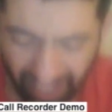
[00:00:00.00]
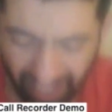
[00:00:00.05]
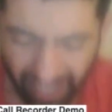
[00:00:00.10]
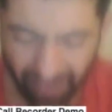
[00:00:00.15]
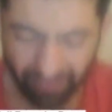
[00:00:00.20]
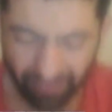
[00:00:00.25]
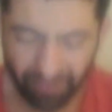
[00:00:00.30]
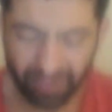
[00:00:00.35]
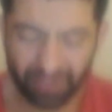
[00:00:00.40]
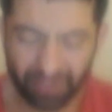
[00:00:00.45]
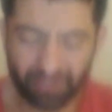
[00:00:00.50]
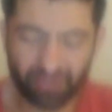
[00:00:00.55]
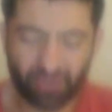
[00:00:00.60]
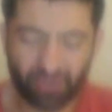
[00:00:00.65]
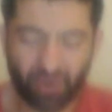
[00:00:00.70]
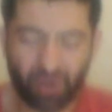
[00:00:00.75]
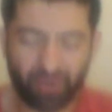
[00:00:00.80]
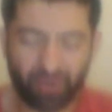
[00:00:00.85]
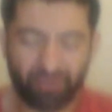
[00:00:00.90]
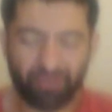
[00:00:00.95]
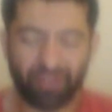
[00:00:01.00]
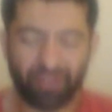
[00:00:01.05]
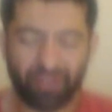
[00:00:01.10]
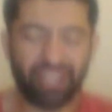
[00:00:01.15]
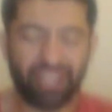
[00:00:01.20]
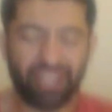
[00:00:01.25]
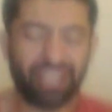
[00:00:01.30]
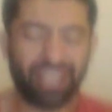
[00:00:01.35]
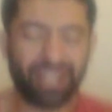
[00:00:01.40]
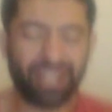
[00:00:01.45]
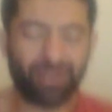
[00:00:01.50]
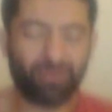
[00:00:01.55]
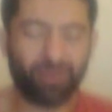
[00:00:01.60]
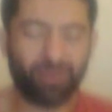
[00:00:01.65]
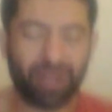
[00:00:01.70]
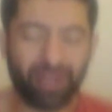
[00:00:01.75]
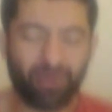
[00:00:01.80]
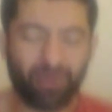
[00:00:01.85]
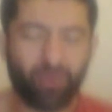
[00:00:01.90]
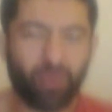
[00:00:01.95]
I have this strong feeling like
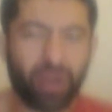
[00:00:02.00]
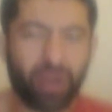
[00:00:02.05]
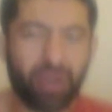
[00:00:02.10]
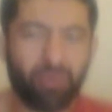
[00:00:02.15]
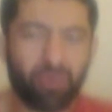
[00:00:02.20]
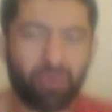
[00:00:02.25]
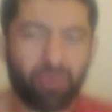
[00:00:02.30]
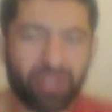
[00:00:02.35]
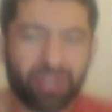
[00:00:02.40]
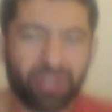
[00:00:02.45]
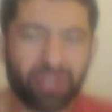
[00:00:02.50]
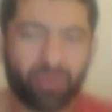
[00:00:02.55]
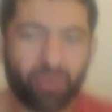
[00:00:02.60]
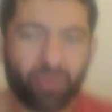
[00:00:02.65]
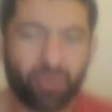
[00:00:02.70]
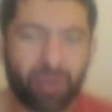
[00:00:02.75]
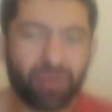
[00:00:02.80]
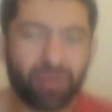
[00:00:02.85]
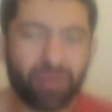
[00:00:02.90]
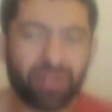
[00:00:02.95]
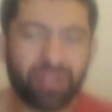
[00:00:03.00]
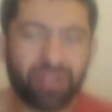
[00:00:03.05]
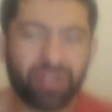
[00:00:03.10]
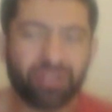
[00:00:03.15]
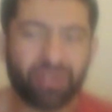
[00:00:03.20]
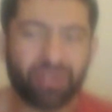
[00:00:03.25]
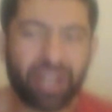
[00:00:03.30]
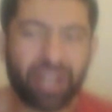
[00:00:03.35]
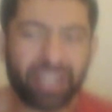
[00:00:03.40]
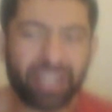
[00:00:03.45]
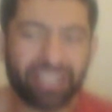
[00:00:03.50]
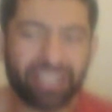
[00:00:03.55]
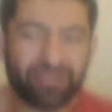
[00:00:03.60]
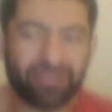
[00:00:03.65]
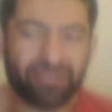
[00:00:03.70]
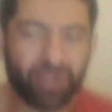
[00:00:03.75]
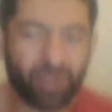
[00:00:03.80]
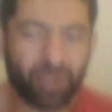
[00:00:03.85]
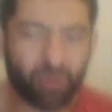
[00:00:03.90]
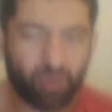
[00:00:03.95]
why would an
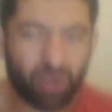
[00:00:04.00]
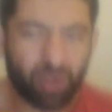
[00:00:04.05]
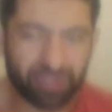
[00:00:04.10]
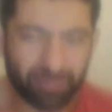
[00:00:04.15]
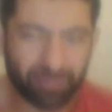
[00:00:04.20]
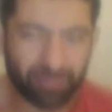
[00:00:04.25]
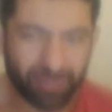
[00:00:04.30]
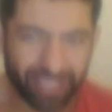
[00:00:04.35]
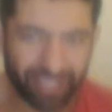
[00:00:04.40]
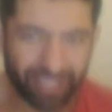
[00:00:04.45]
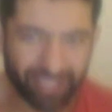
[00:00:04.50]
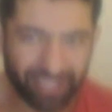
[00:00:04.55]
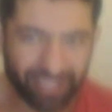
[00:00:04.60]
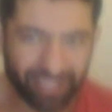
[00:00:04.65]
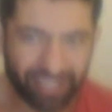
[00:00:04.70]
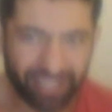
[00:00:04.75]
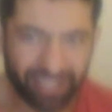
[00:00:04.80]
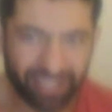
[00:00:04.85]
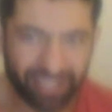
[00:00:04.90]
attractive girl want me?